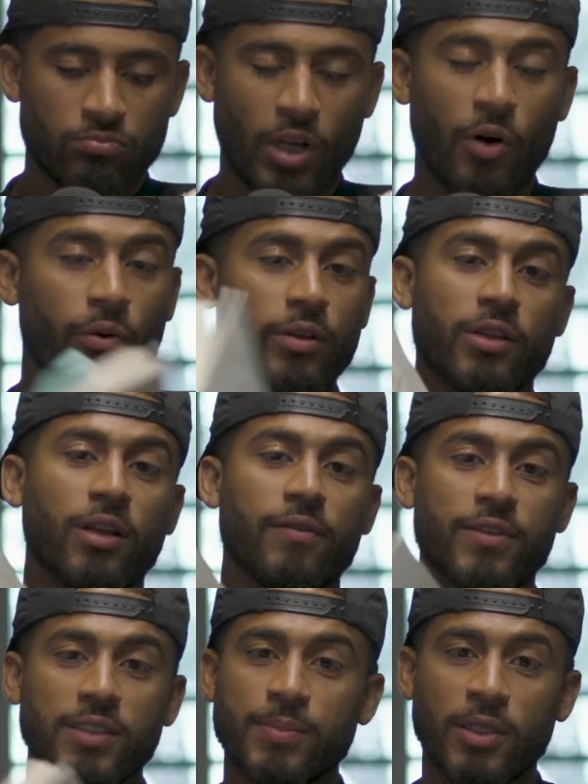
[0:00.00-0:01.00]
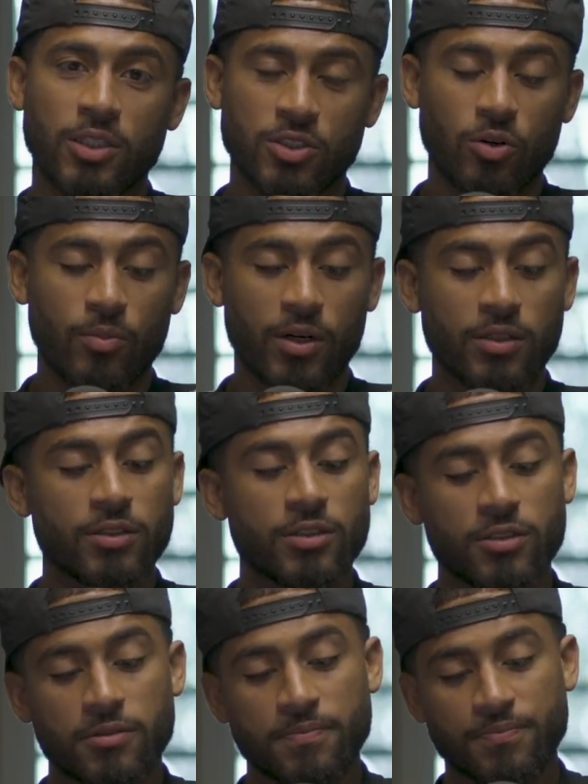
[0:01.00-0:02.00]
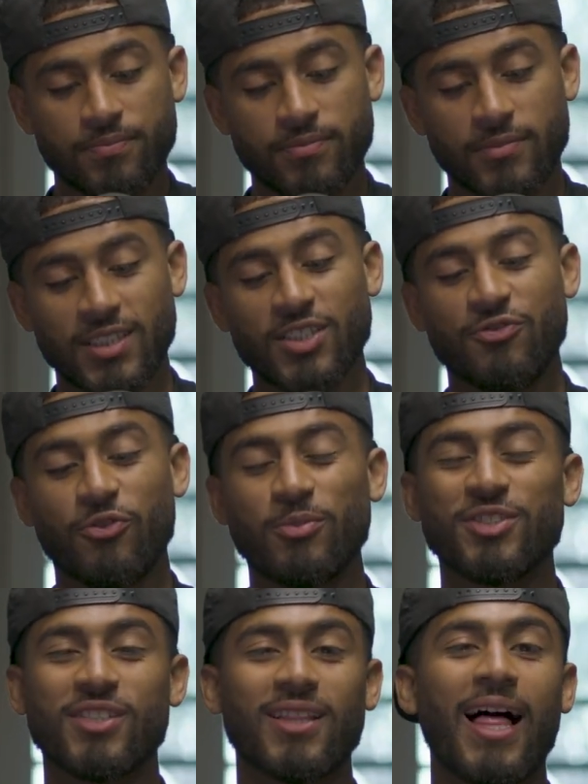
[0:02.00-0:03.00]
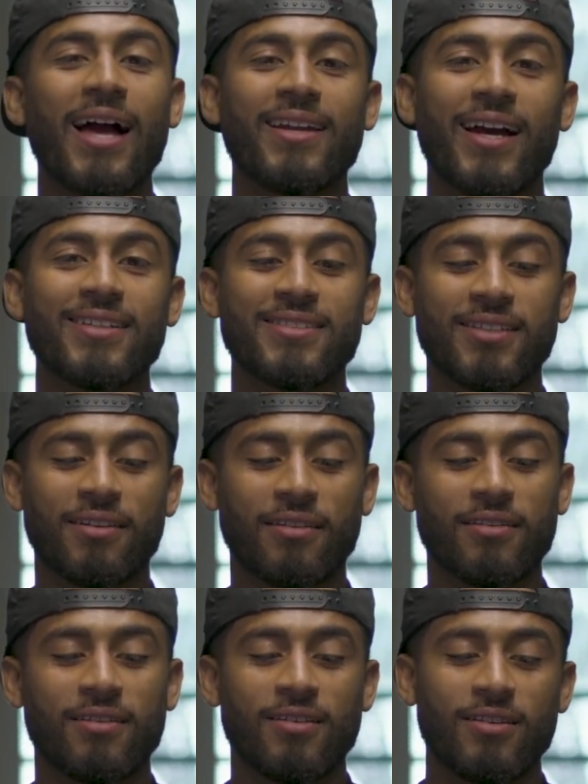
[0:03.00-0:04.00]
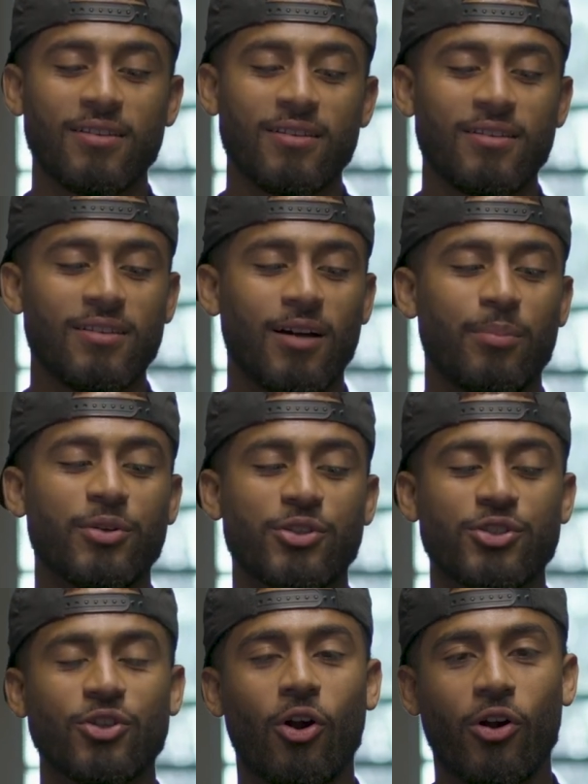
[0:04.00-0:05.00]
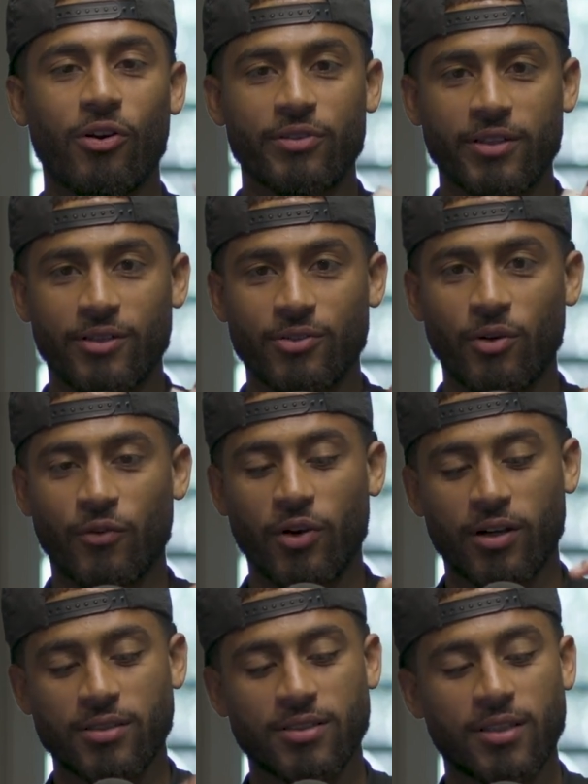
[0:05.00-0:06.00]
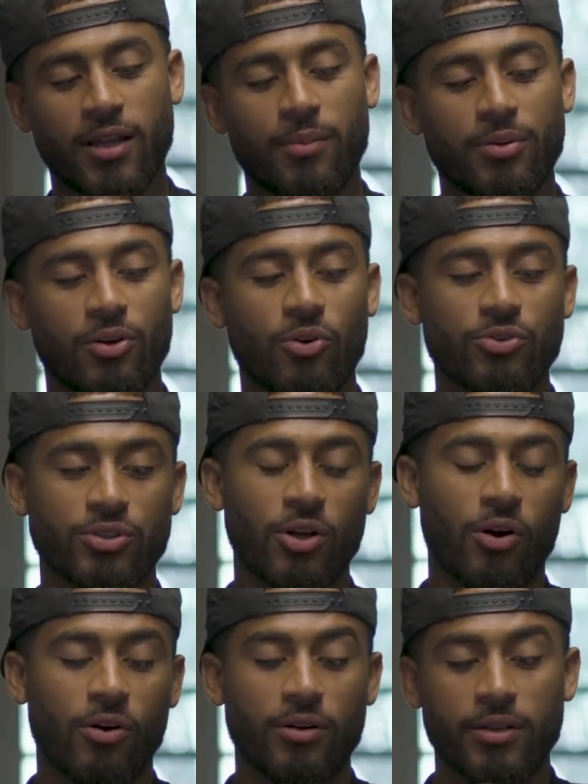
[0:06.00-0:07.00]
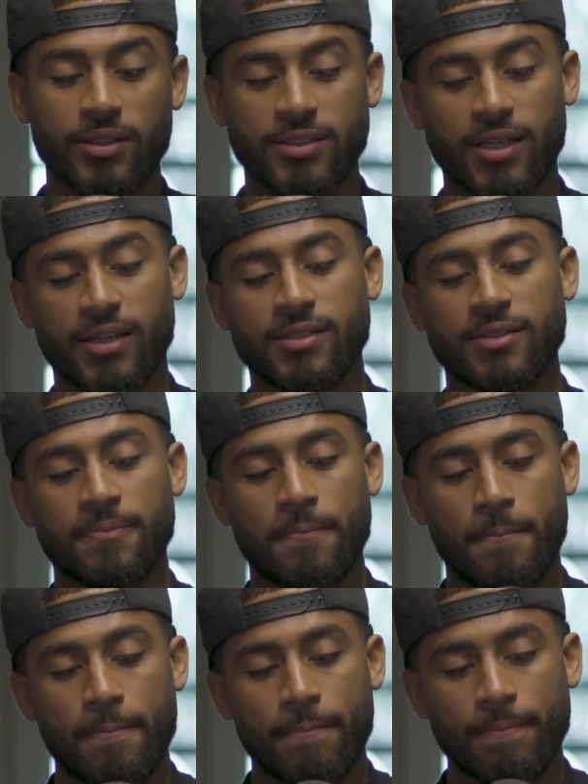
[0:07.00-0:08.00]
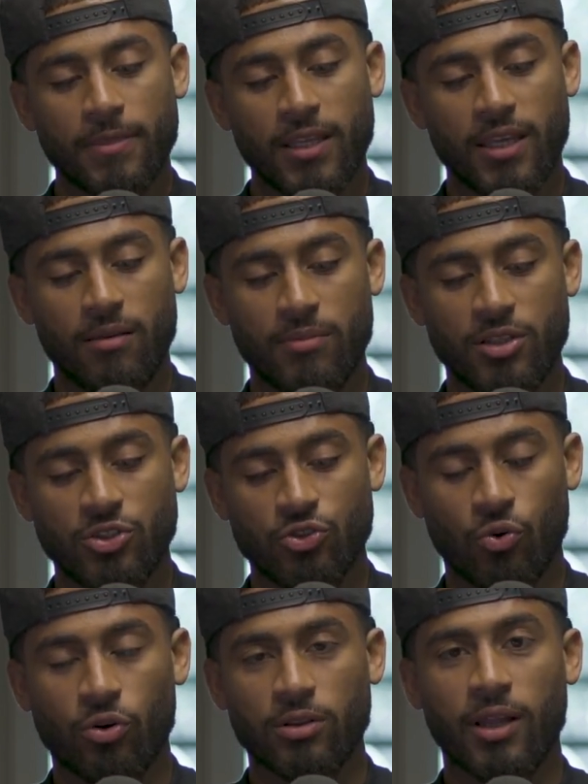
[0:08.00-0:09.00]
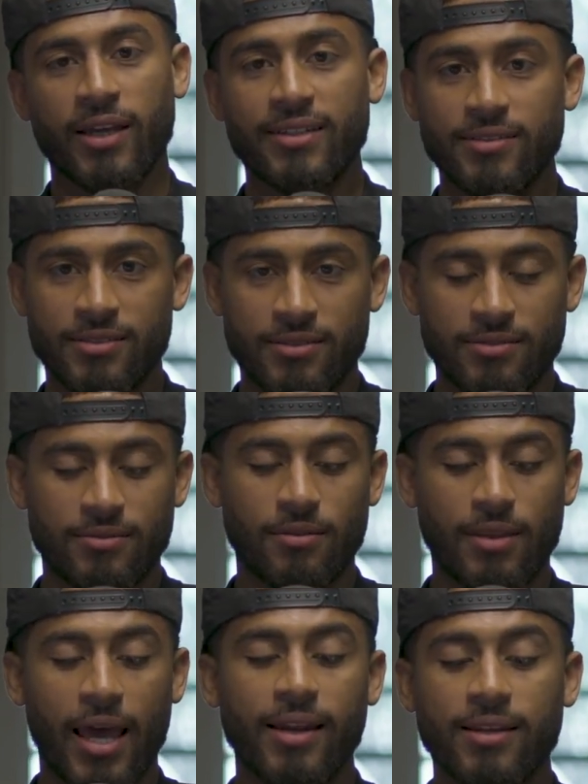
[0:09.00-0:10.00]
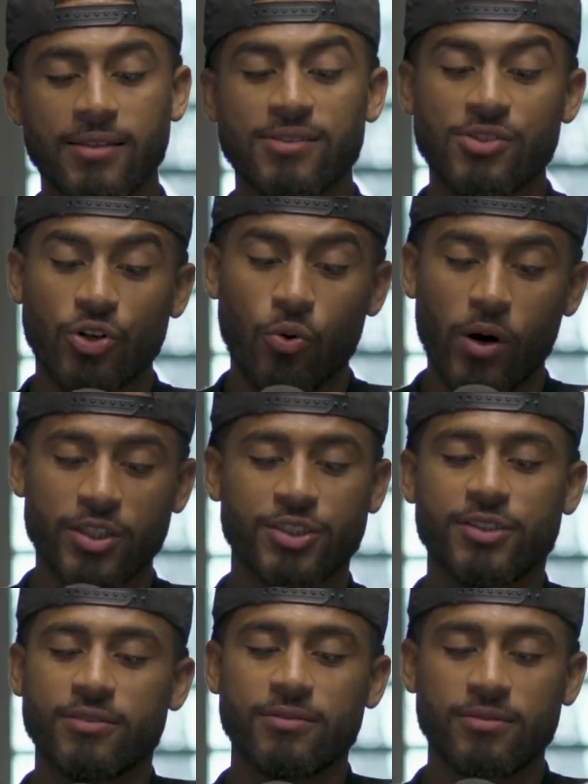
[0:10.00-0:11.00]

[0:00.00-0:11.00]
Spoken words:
really love this book so much. This is from July 19th. I put a star on it. I don't know if y'all can see that. I put a whole star on it. It says, image or light? That is the question.